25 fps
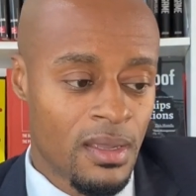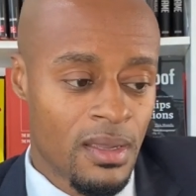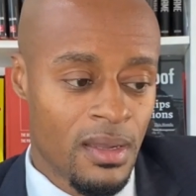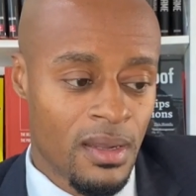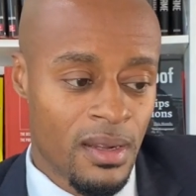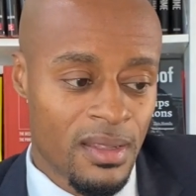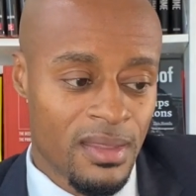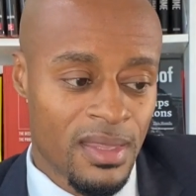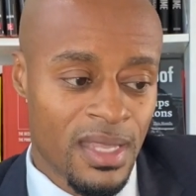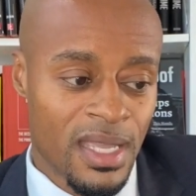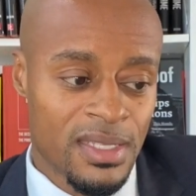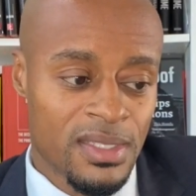
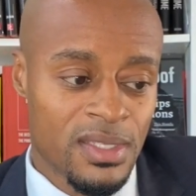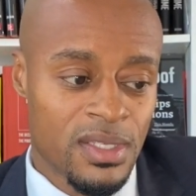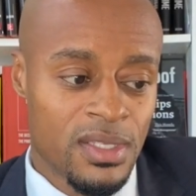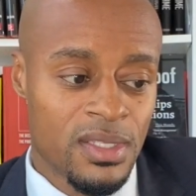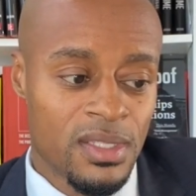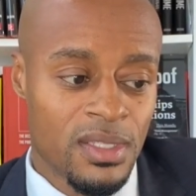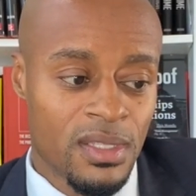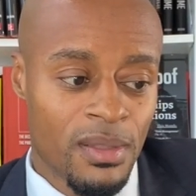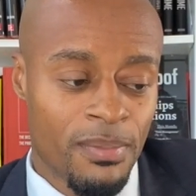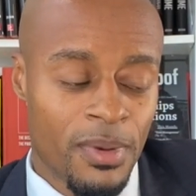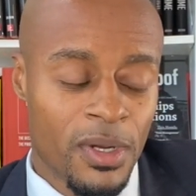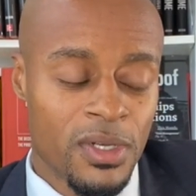All right,
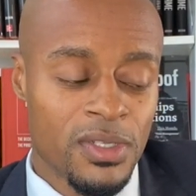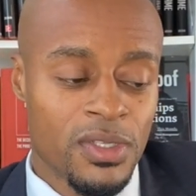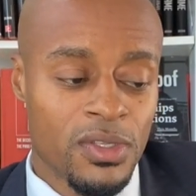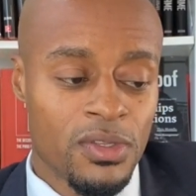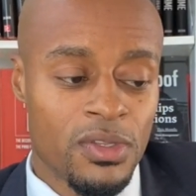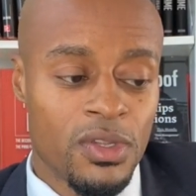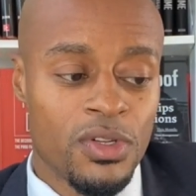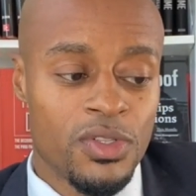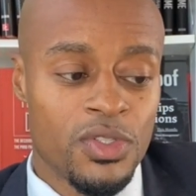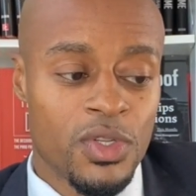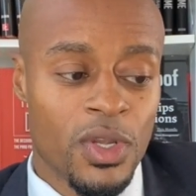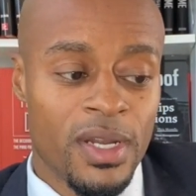that's the
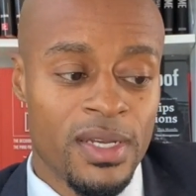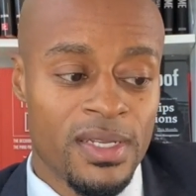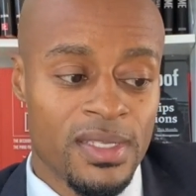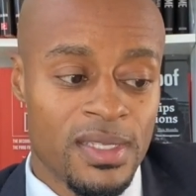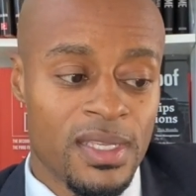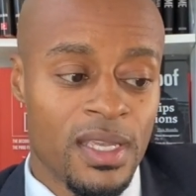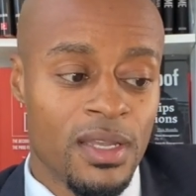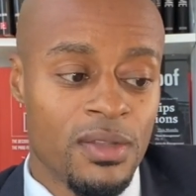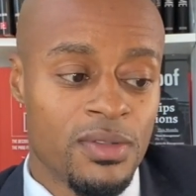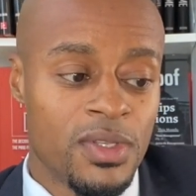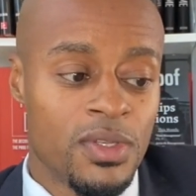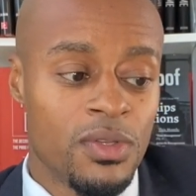person you're trying to
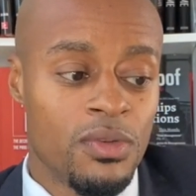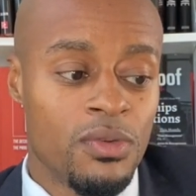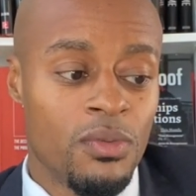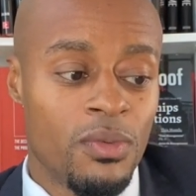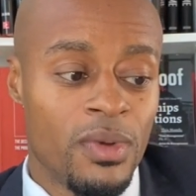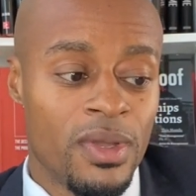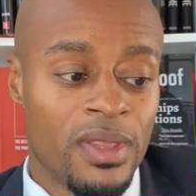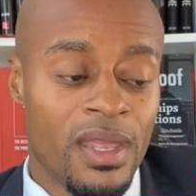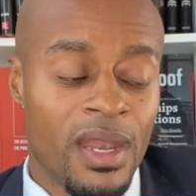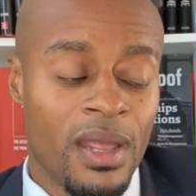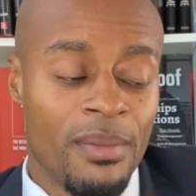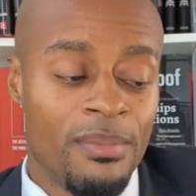sell to,
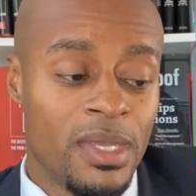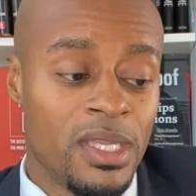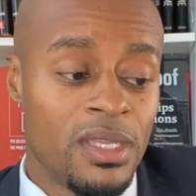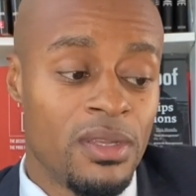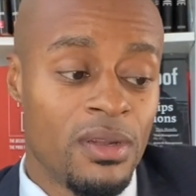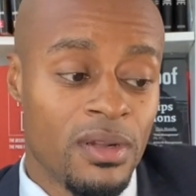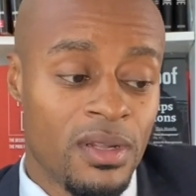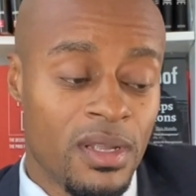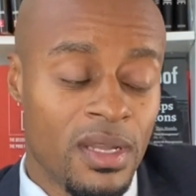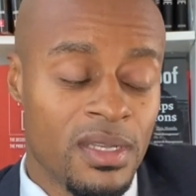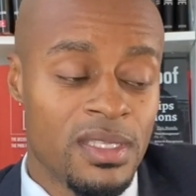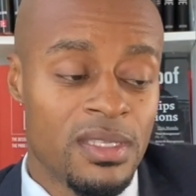whether that be
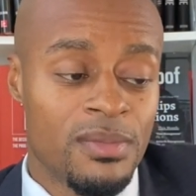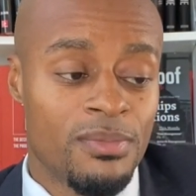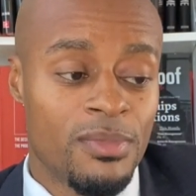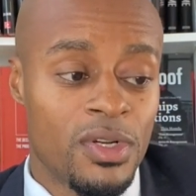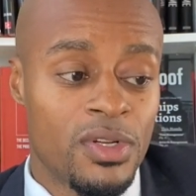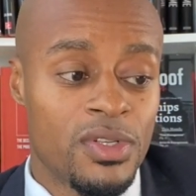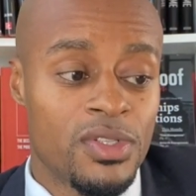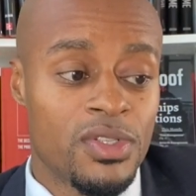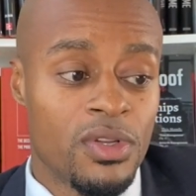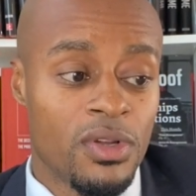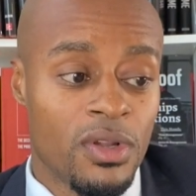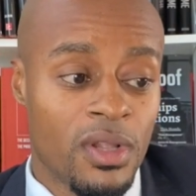your
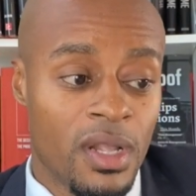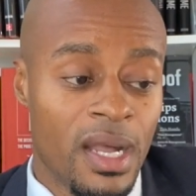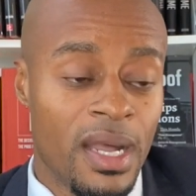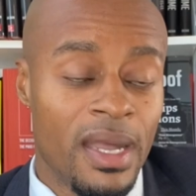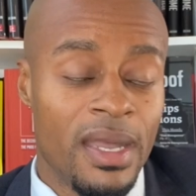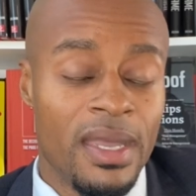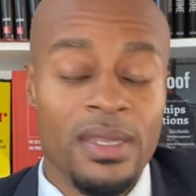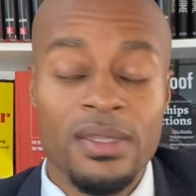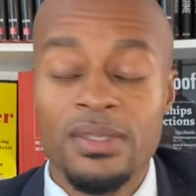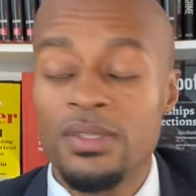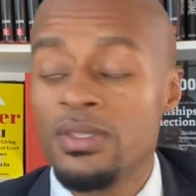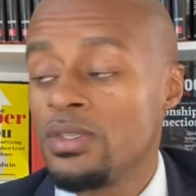customers, your
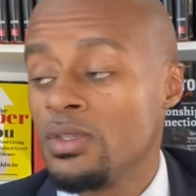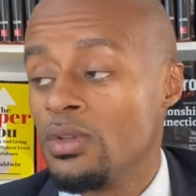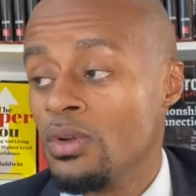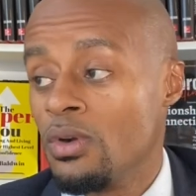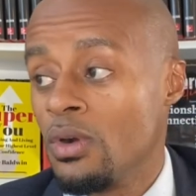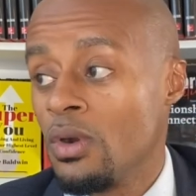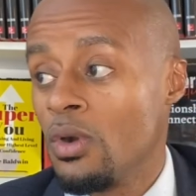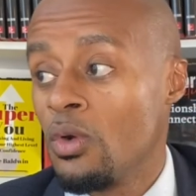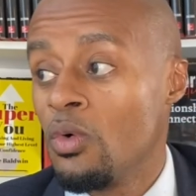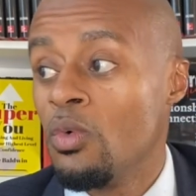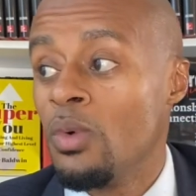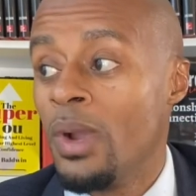clients,
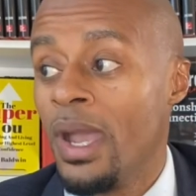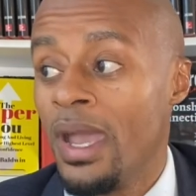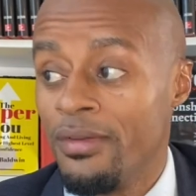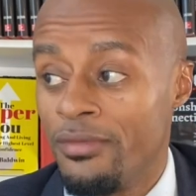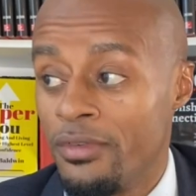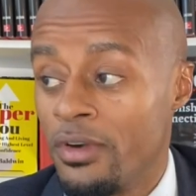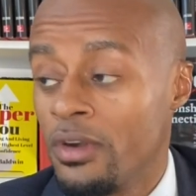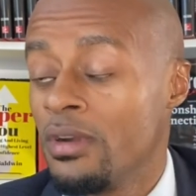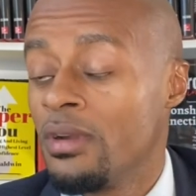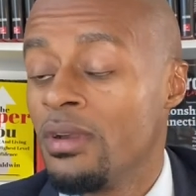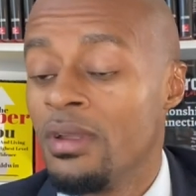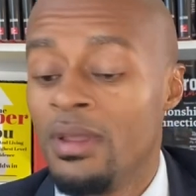your
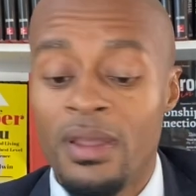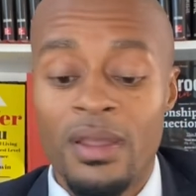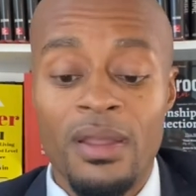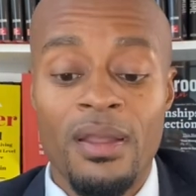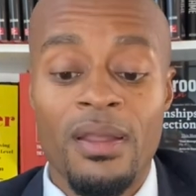whoever.